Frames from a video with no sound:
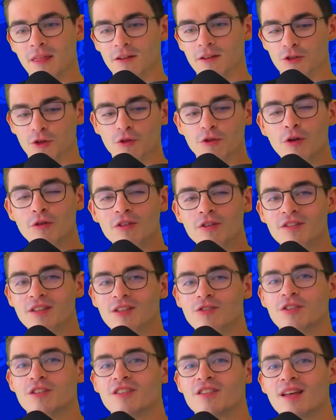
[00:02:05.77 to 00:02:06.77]
You'll notice that
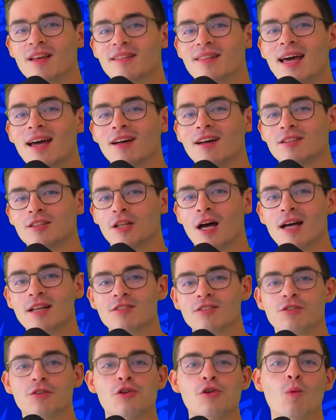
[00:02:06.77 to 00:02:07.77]
she says that a
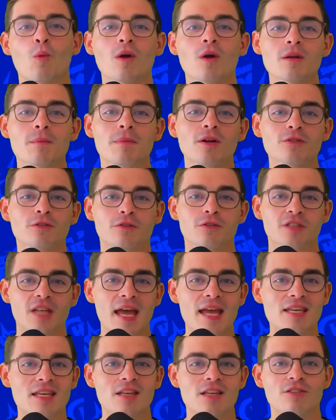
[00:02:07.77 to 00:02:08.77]
lot, so you'll want to build her
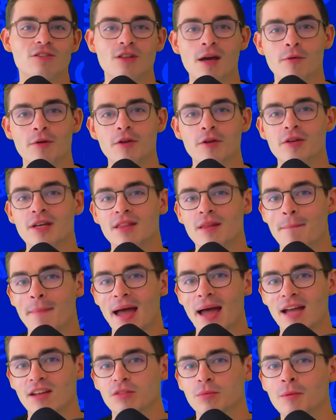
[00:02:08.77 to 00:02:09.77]
tanky so that way you get the
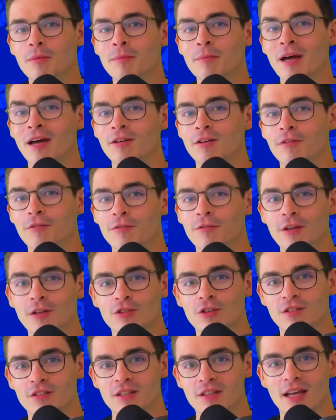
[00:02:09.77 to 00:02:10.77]
maximum amount of
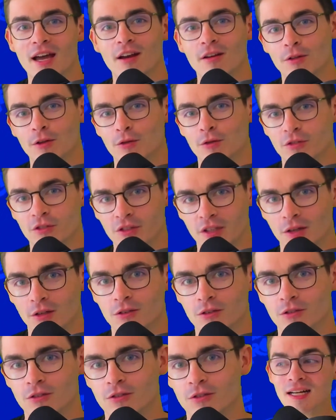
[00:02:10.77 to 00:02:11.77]
efficiency out of those
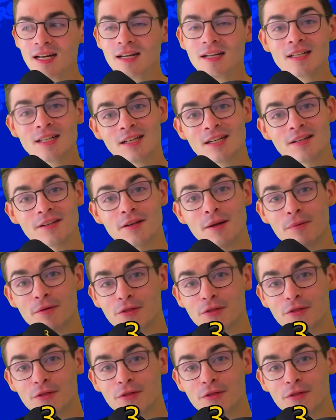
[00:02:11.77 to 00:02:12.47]
skills. Number